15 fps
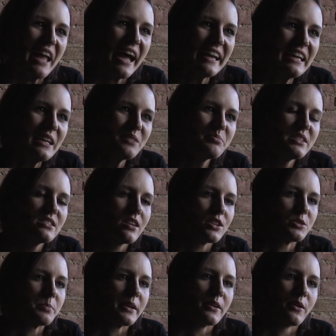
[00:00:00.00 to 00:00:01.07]
can't be
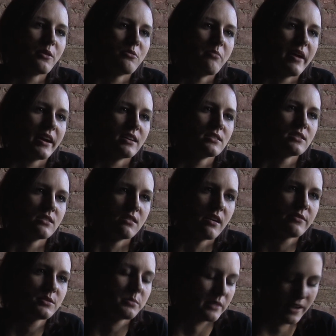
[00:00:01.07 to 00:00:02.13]
touched by another man,
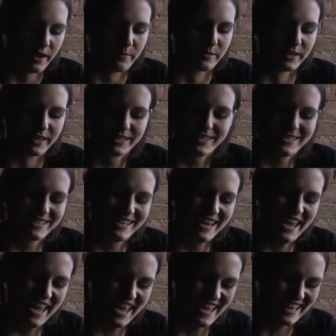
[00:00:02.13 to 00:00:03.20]
after what happened. I
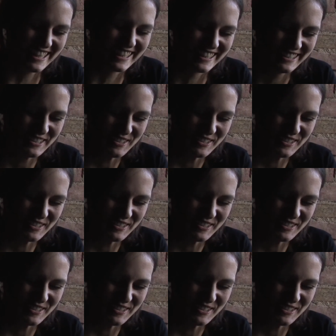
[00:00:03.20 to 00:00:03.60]
can't.